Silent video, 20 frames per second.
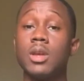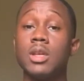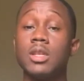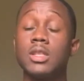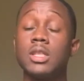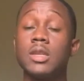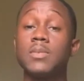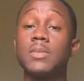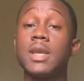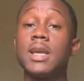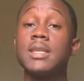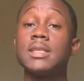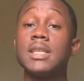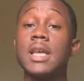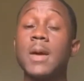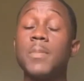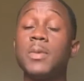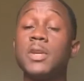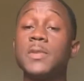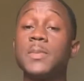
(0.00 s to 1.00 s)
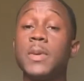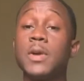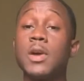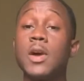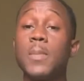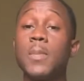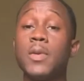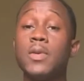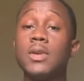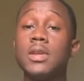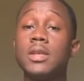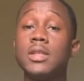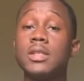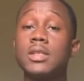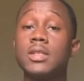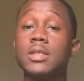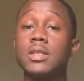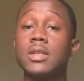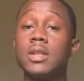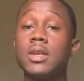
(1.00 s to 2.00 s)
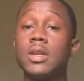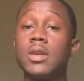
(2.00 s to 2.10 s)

Some things that help us pick up on this